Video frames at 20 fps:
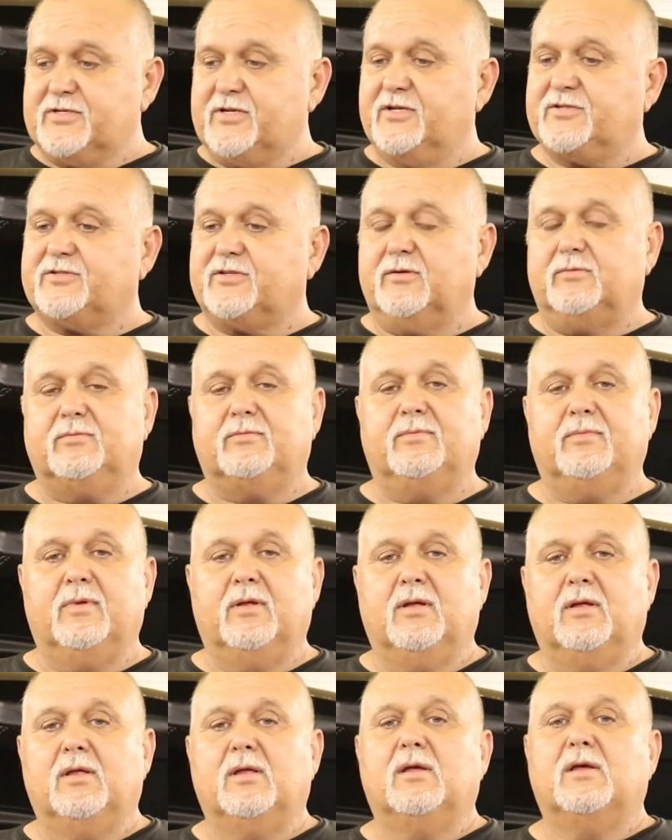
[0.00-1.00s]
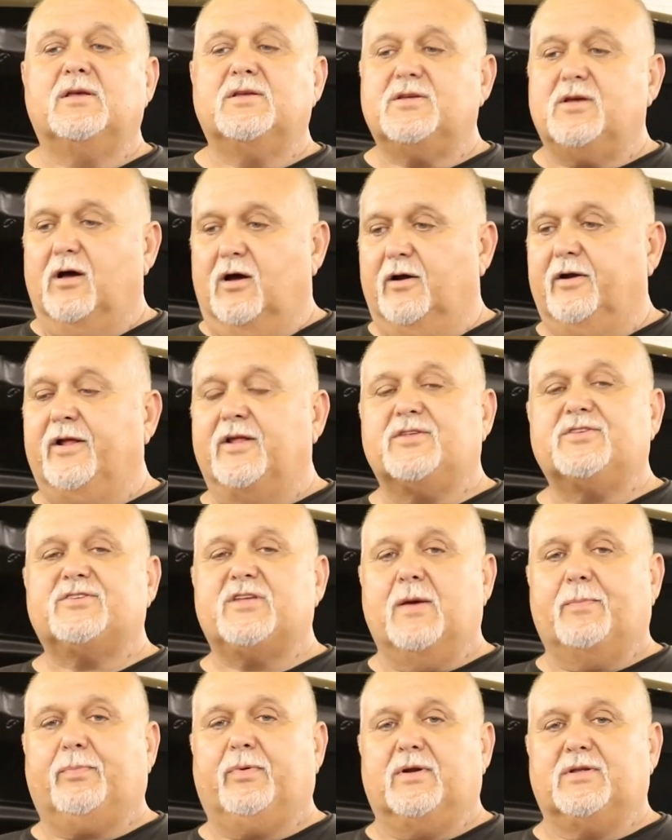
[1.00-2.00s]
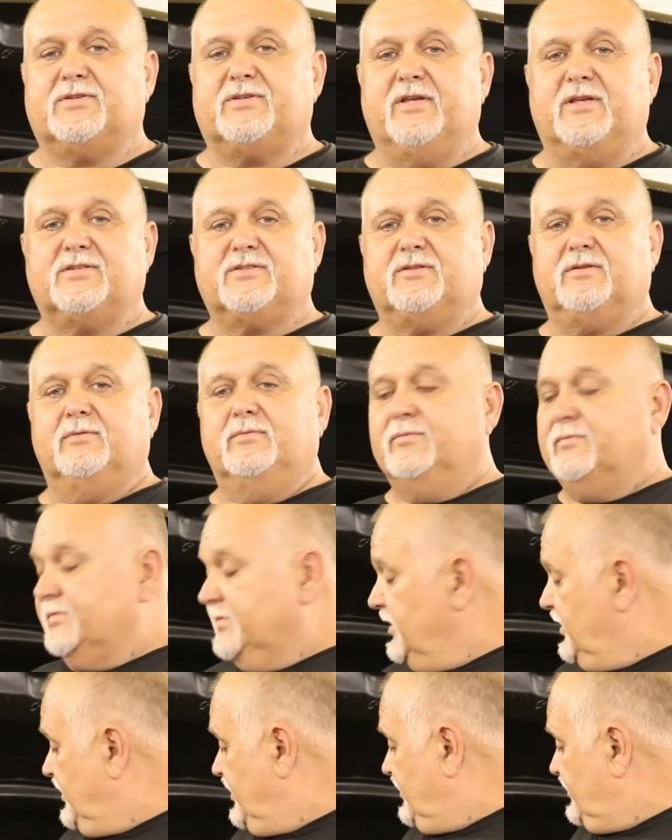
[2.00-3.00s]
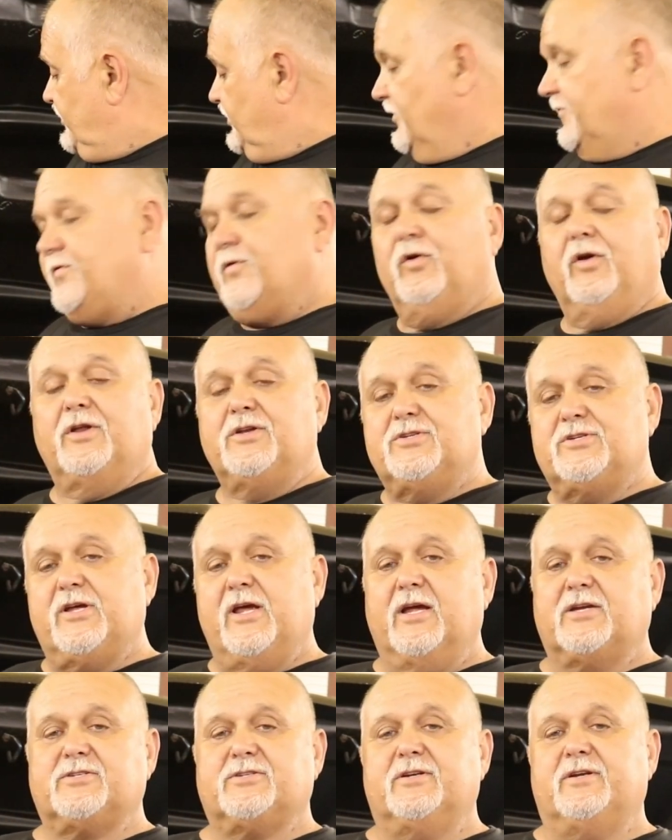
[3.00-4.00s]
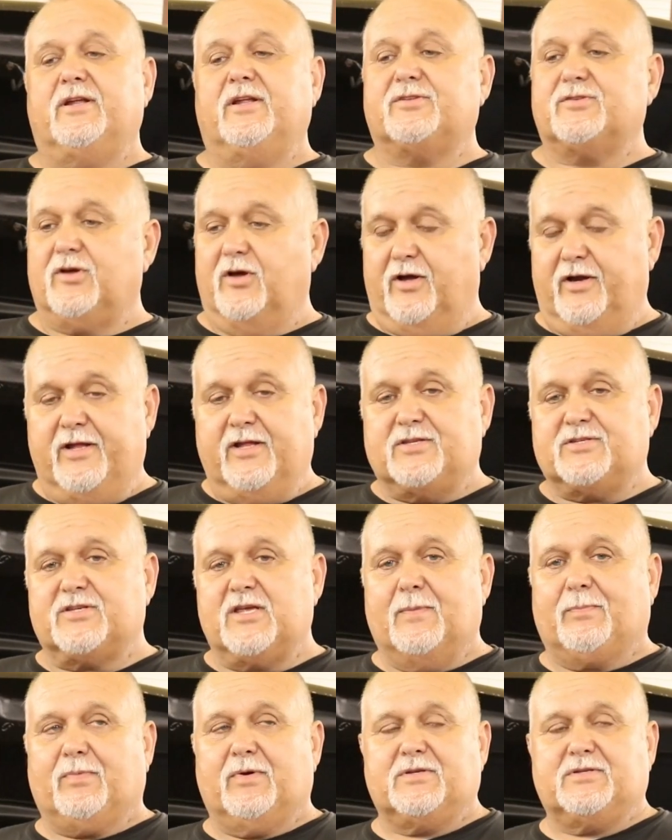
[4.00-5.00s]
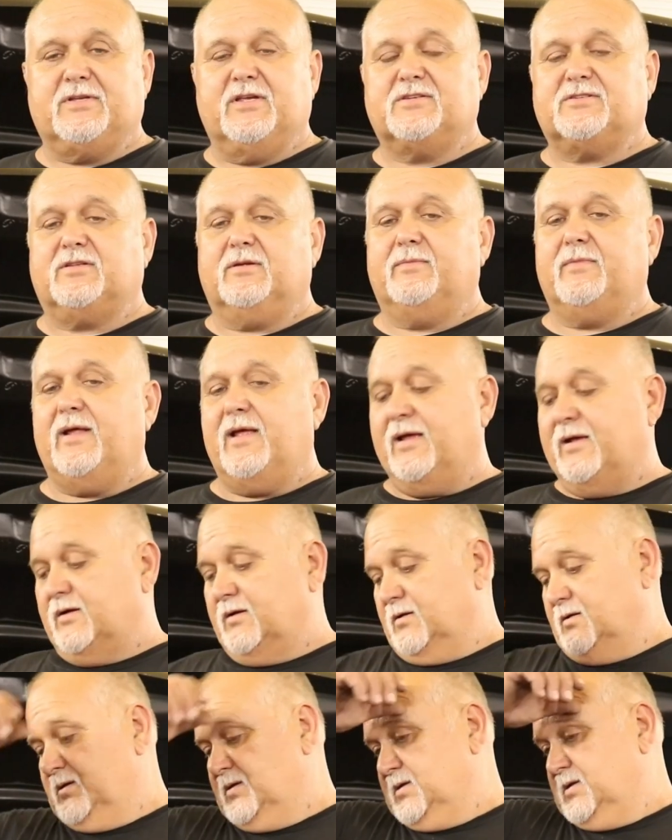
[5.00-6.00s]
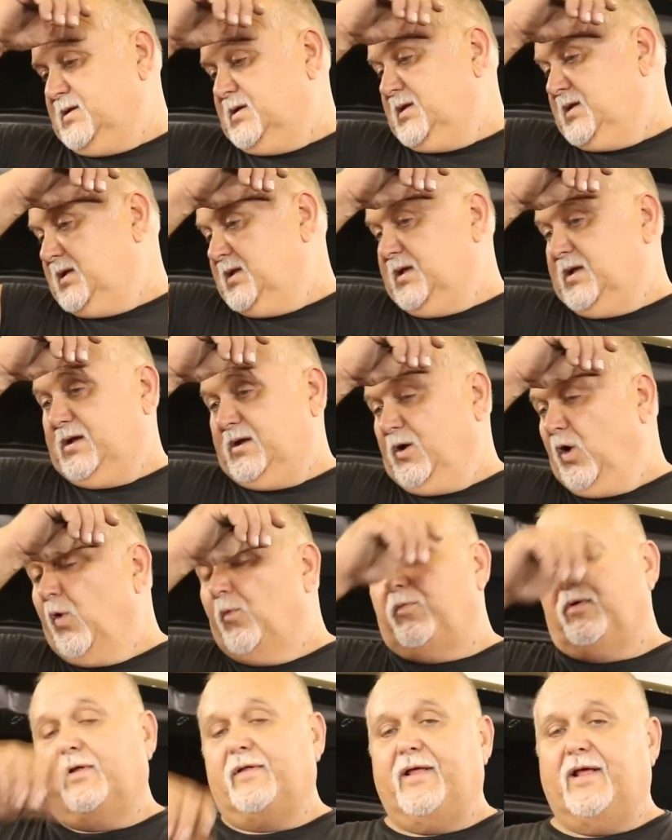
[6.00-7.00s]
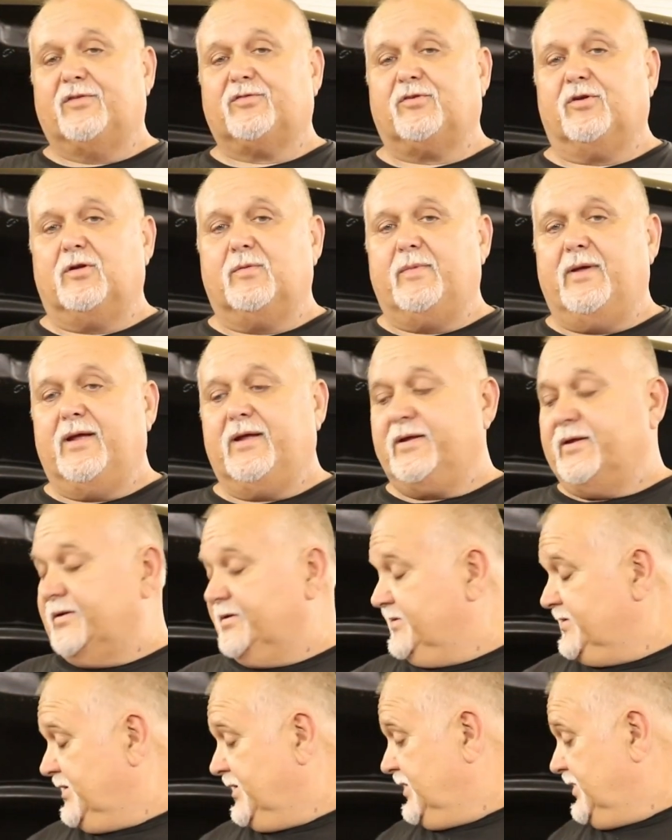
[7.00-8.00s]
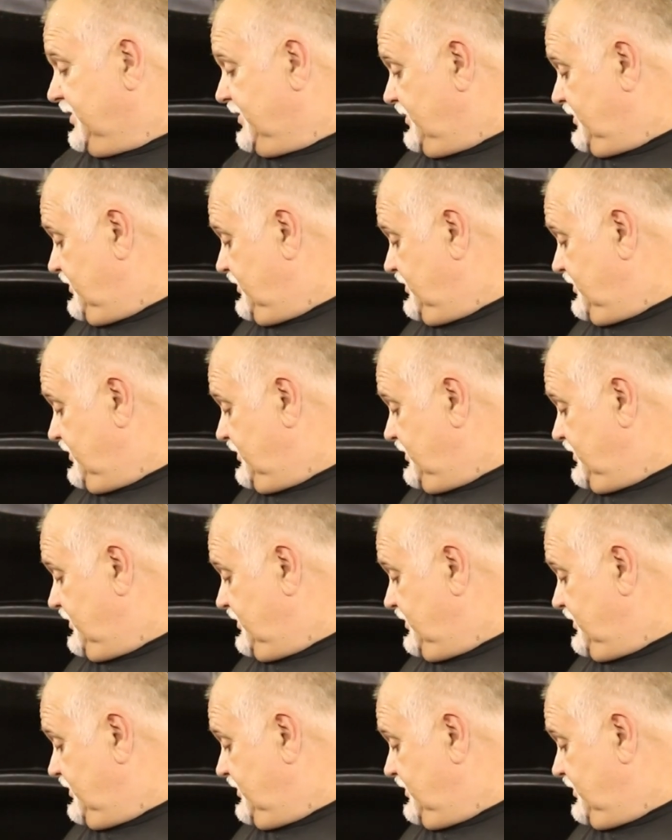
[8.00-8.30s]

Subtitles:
system on its separate system. The fuel injection, it's on its separate system now. And hopefully that's going to make it, I